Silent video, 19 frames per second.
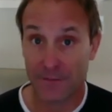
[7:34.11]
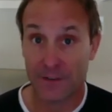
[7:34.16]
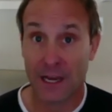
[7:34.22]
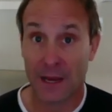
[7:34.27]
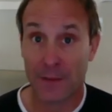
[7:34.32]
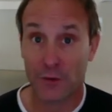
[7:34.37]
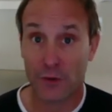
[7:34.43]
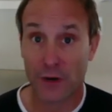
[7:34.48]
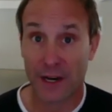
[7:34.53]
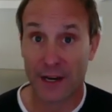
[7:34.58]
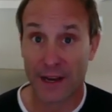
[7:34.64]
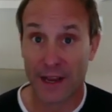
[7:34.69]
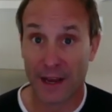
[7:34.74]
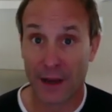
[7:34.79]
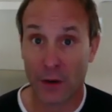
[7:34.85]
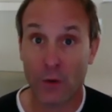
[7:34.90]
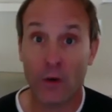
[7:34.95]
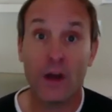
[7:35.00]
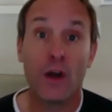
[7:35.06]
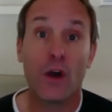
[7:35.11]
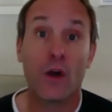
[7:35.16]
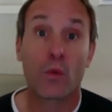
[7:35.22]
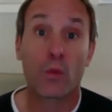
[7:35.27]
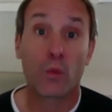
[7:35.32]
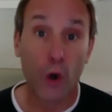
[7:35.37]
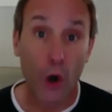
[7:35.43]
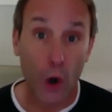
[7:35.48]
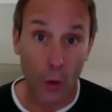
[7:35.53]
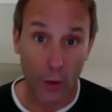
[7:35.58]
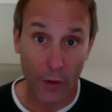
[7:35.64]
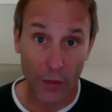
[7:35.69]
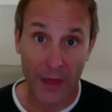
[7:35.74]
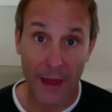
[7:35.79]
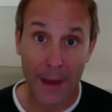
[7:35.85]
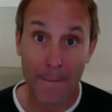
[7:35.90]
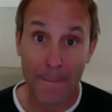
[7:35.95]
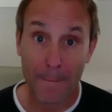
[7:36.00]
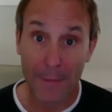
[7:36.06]
times right now, roll with
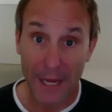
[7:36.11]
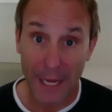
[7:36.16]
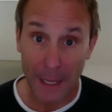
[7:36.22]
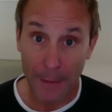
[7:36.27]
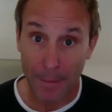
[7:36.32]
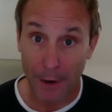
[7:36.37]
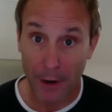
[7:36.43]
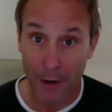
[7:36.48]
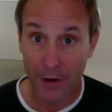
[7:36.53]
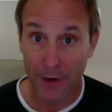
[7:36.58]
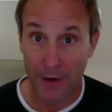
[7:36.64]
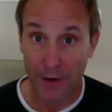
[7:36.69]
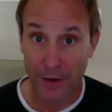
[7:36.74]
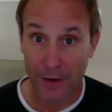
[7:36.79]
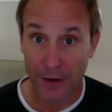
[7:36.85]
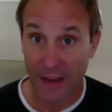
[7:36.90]
them, be a partner.